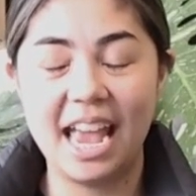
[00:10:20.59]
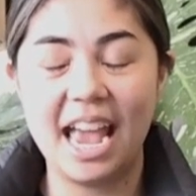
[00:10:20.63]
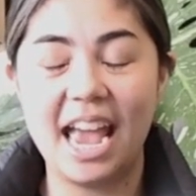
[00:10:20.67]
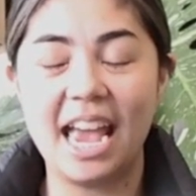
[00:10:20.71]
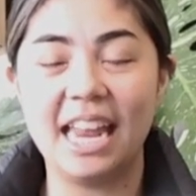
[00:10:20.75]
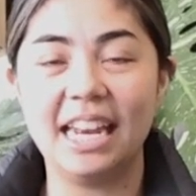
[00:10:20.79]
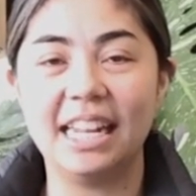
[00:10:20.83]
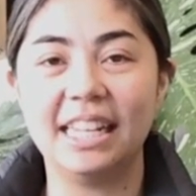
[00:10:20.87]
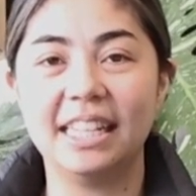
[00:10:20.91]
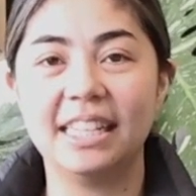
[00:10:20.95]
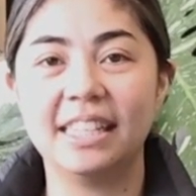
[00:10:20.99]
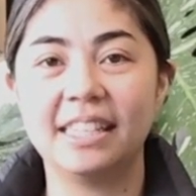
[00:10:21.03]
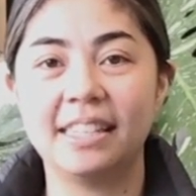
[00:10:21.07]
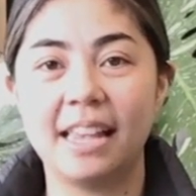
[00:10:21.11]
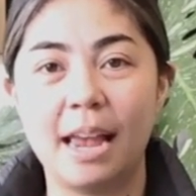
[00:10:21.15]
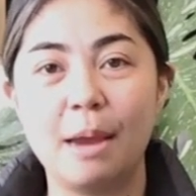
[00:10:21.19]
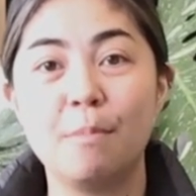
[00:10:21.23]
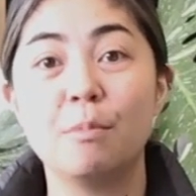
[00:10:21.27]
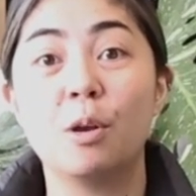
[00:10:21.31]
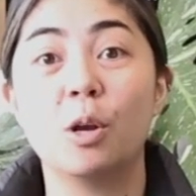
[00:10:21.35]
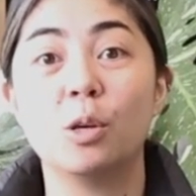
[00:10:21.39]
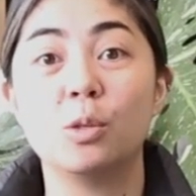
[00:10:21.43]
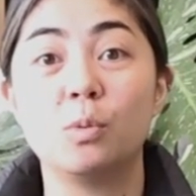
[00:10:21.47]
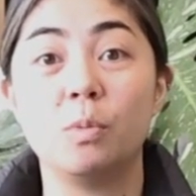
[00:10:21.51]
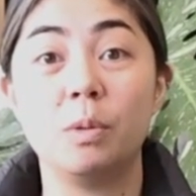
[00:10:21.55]
And the
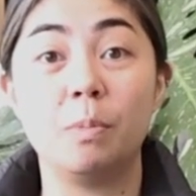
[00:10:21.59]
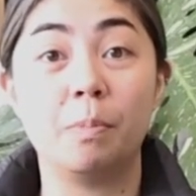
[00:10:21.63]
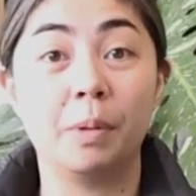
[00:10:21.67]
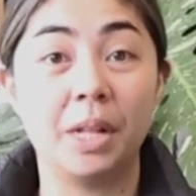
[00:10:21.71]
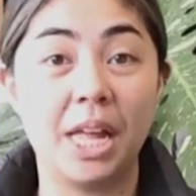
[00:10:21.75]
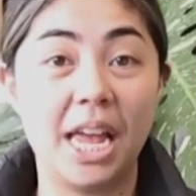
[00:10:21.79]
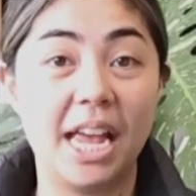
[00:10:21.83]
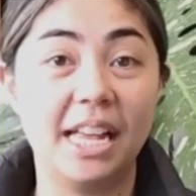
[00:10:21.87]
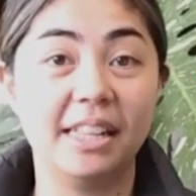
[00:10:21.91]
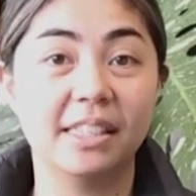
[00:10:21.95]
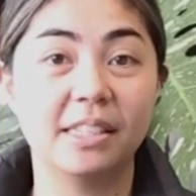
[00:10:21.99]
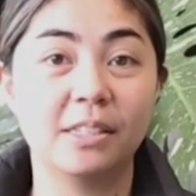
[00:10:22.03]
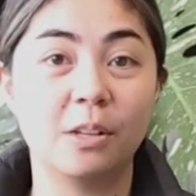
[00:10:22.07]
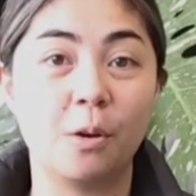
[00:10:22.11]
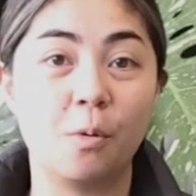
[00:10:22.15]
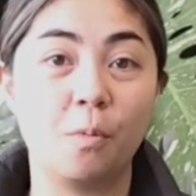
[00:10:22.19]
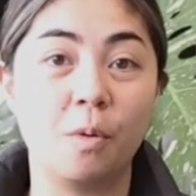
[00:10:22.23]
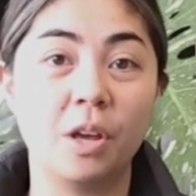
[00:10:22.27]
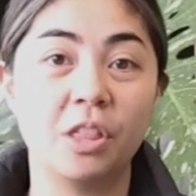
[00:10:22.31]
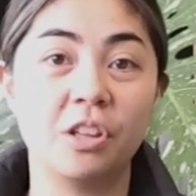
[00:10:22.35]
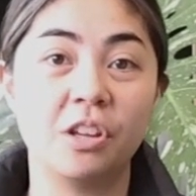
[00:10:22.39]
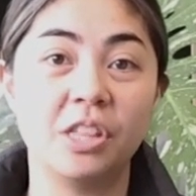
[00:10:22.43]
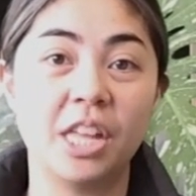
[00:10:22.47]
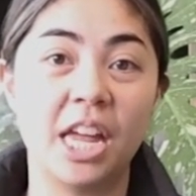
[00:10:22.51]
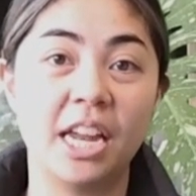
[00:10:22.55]
same goes with plants. So
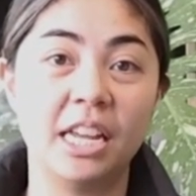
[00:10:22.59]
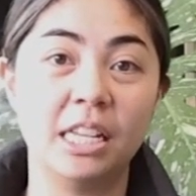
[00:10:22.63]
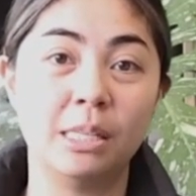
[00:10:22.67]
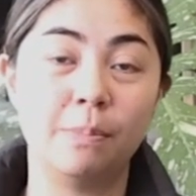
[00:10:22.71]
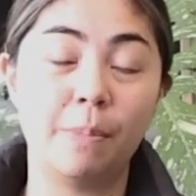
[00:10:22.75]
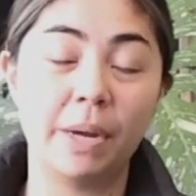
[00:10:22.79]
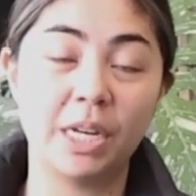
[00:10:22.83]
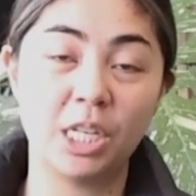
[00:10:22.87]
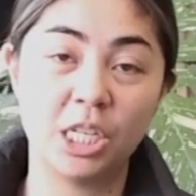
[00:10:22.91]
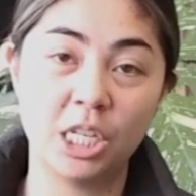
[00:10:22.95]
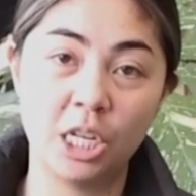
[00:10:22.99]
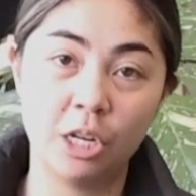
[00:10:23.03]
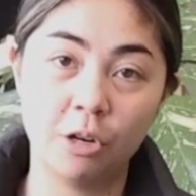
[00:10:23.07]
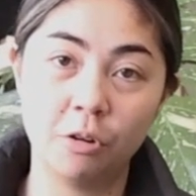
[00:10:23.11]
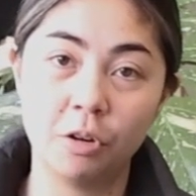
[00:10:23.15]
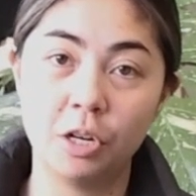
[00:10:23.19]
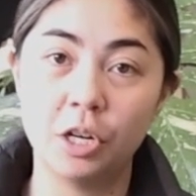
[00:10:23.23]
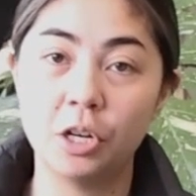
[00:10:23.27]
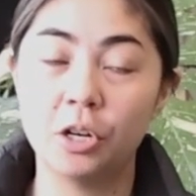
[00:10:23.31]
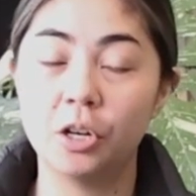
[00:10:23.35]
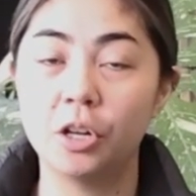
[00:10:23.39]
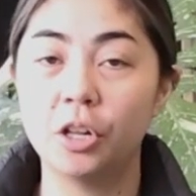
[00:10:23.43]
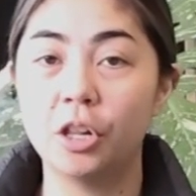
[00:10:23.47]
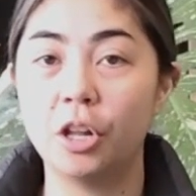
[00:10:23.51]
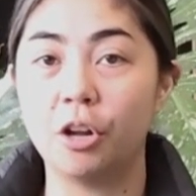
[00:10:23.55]
whether that is
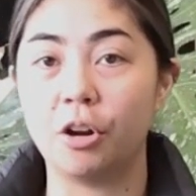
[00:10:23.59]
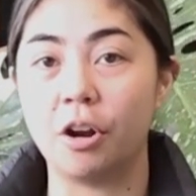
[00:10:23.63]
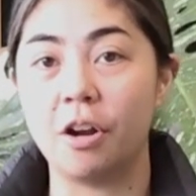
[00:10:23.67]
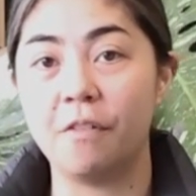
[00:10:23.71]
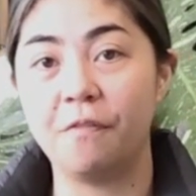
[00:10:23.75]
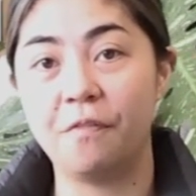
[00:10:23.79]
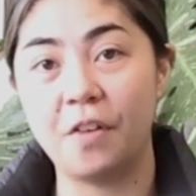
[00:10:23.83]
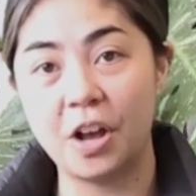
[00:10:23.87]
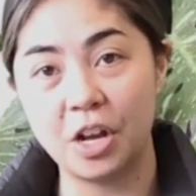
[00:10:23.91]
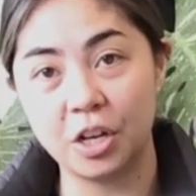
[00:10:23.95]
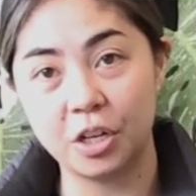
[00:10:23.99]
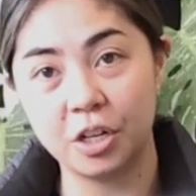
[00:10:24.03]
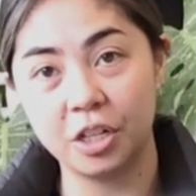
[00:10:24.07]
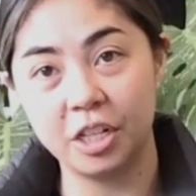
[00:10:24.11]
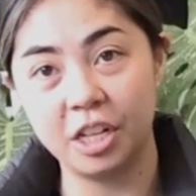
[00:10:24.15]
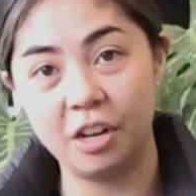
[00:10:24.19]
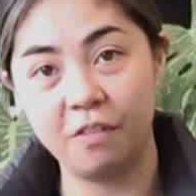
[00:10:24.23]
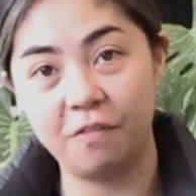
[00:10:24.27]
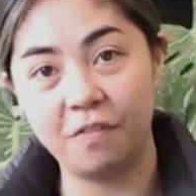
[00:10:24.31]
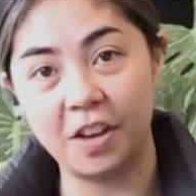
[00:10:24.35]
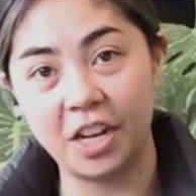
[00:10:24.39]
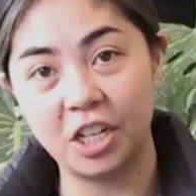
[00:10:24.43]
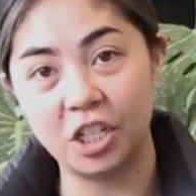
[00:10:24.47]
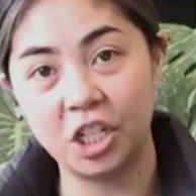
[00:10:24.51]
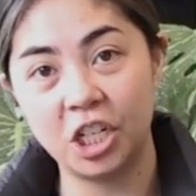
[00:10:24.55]
bacterial or a fungal
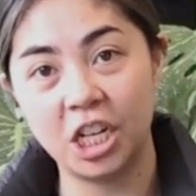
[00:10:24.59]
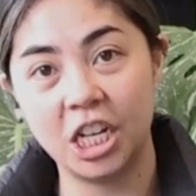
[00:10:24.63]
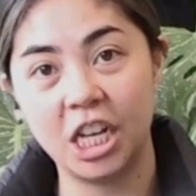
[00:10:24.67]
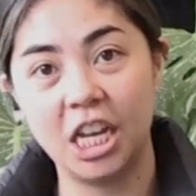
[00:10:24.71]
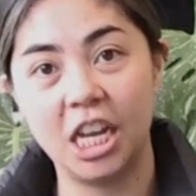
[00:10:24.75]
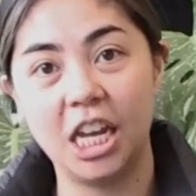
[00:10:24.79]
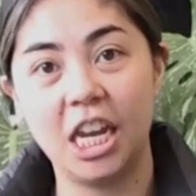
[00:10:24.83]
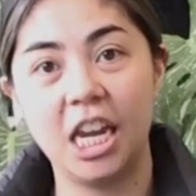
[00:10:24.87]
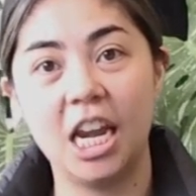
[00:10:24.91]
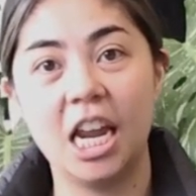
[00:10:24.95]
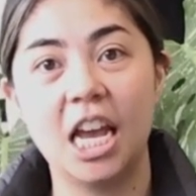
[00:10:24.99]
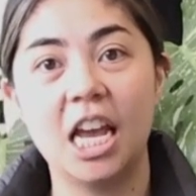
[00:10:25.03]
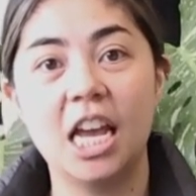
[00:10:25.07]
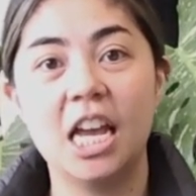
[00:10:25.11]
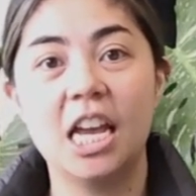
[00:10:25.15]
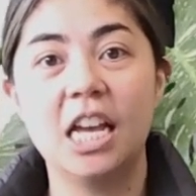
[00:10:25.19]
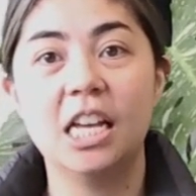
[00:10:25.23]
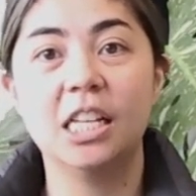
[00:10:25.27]
infection.